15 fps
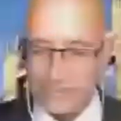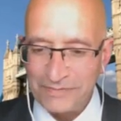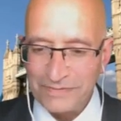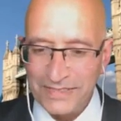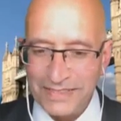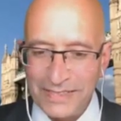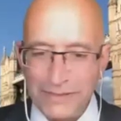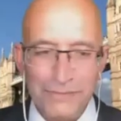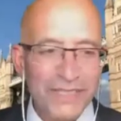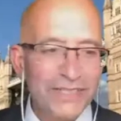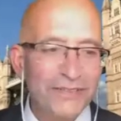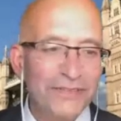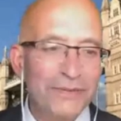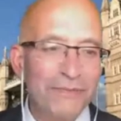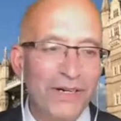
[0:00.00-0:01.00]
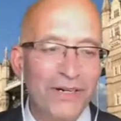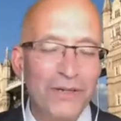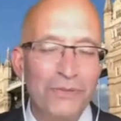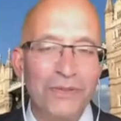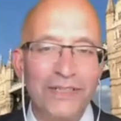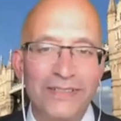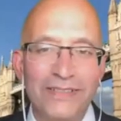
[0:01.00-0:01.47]
he made a remark
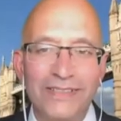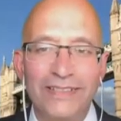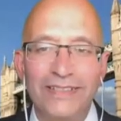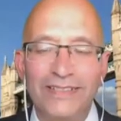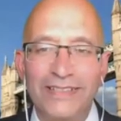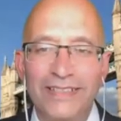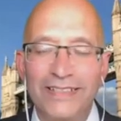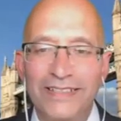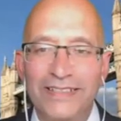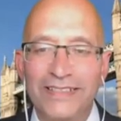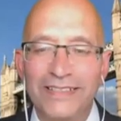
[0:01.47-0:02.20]
once. He said that